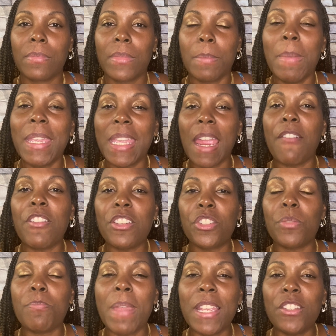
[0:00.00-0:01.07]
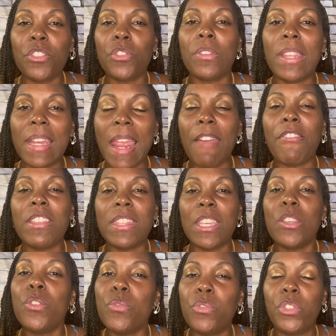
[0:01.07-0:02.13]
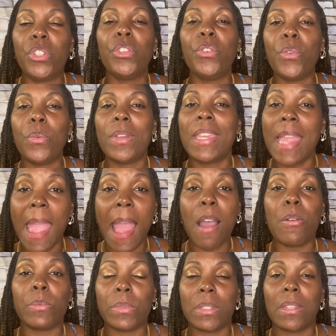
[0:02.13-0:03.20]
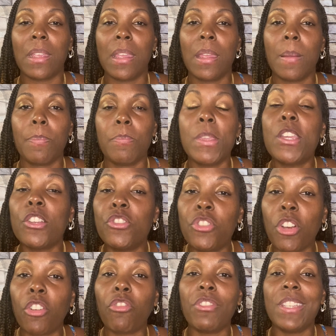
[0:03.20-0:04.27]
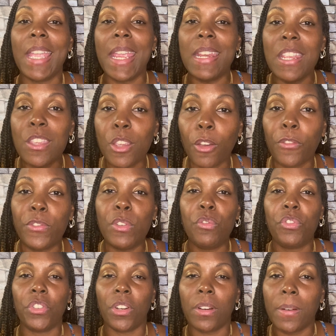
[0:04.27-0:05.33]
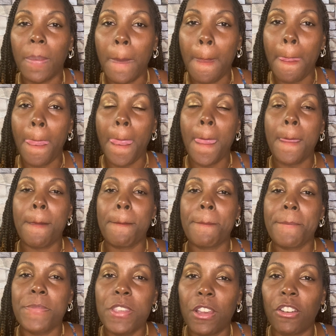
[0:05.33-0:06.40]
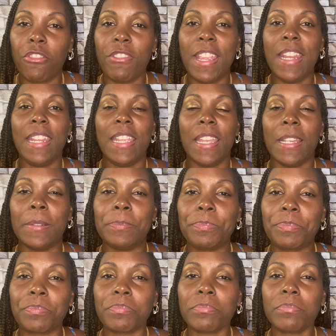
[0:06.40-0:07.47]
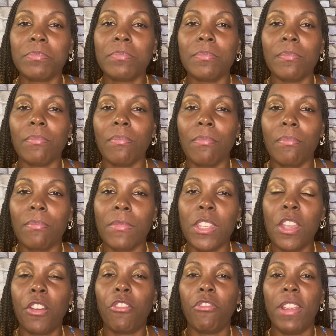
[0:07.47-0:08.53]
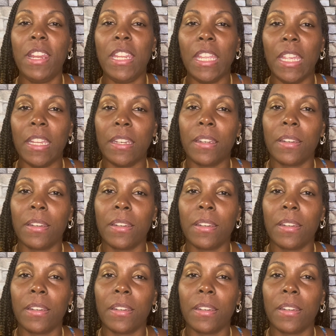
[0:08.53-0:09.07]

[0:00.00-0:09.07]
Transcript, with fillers: Make every make sure that everything you do counts because you're creating your future. You're creating it. You're creating it.